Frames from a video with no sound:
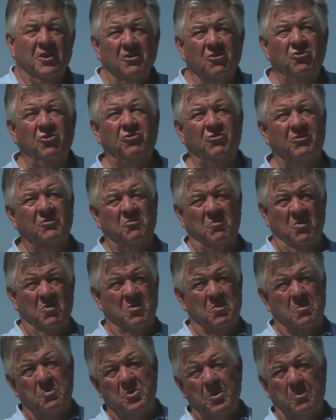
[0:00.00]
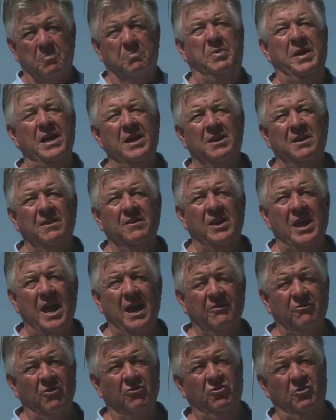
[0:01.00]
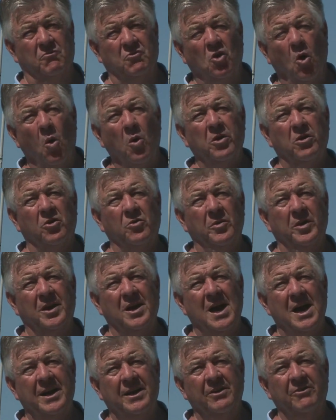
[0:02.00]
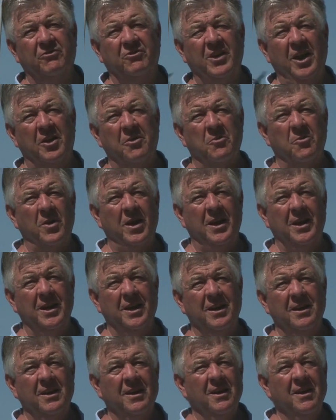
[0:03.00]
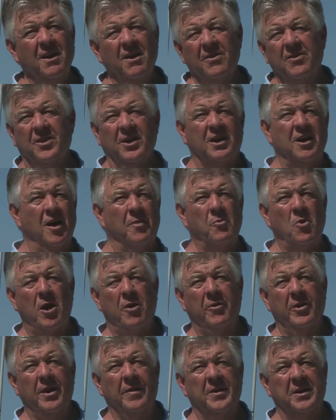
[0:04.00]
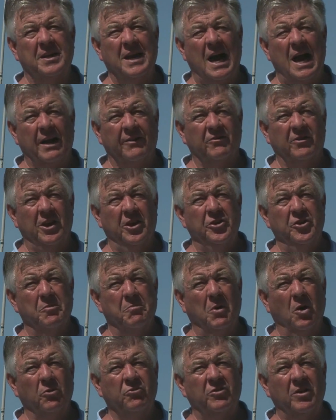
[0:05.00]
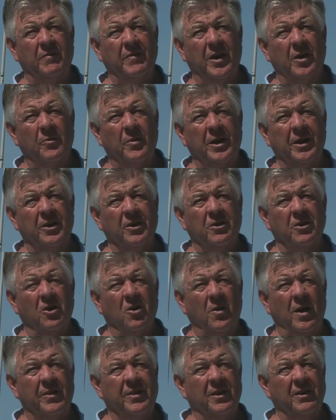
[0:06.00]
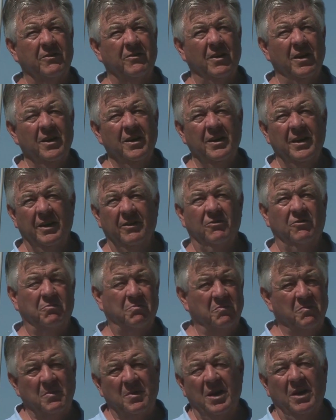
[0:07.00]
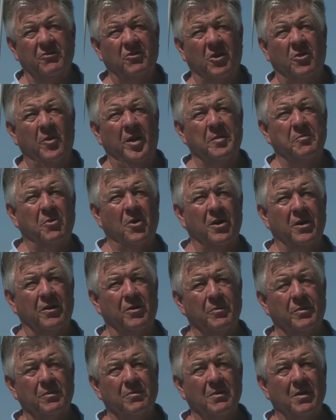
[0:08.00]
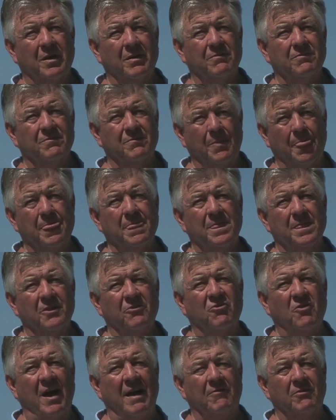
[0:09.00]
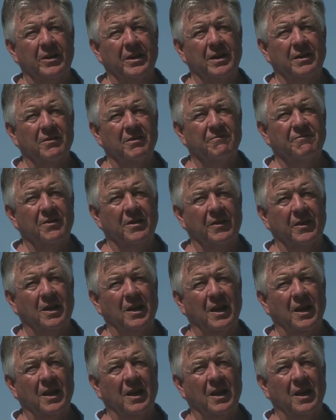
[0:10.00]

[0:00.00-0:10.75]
just the being in the essence of going to the regattas, getting ready, the camaraderie on the docks, getting your boats and everything ready to go, I think is a great part of the traveling and the fun of the